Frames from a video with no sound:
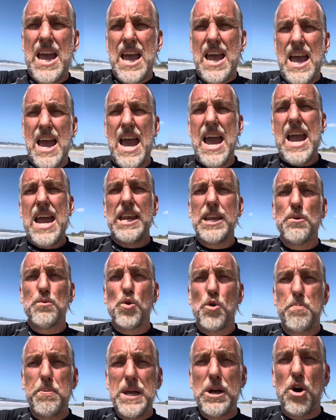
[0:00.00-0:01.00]
and it will
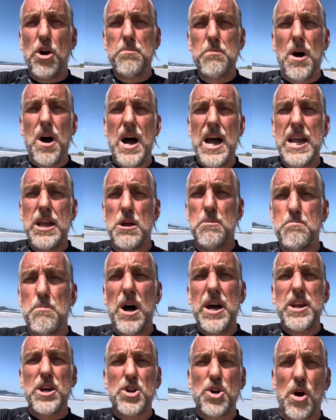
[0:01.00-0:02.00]
be on my
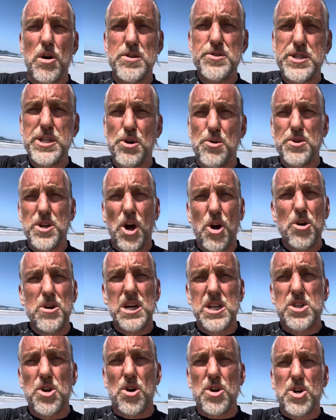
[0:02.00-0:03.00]

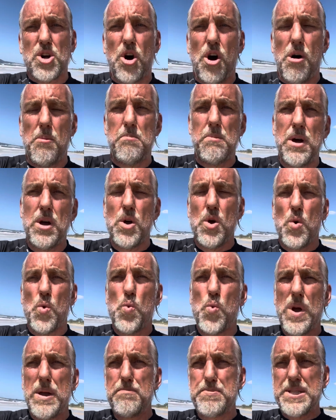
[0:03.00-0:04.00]
mitochondrialyoga.com
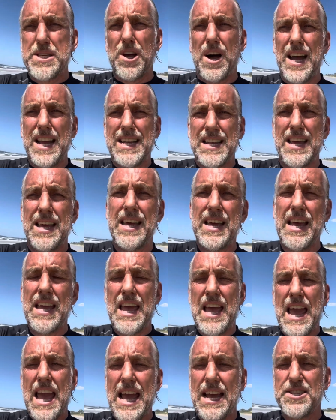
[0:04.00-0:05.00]
website
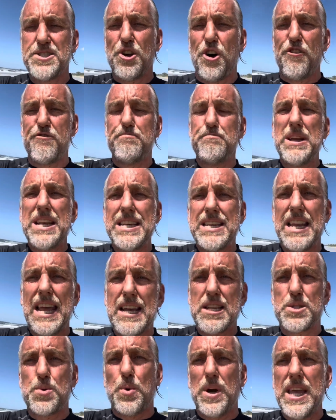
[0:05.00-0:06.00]
as of mid
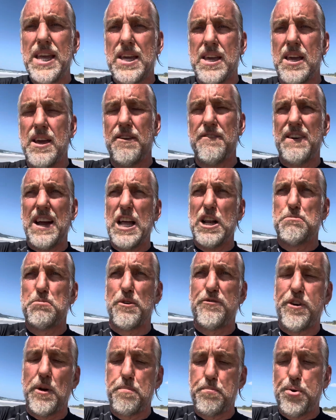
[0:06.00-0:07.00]
next week, available
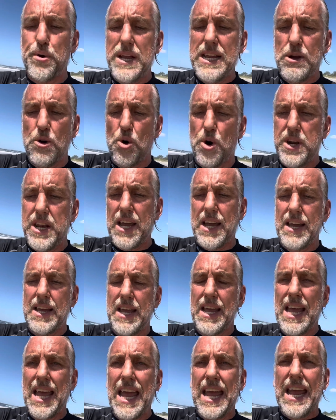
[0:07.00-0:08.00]
for pre-order.
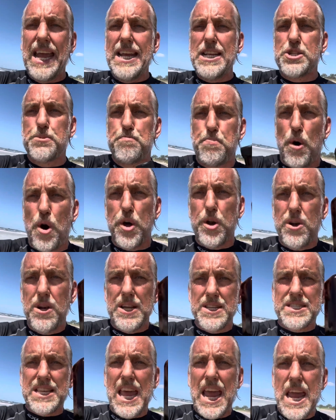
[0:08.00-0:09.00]
Each bottle
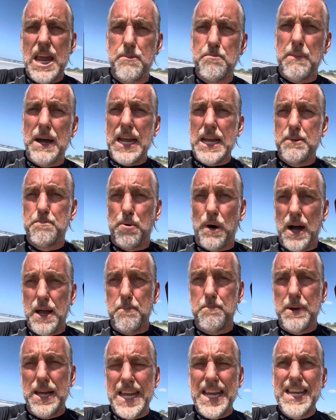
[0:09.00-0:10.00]
is handmade by
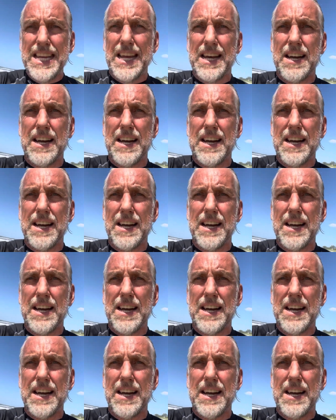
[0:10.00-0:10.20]
me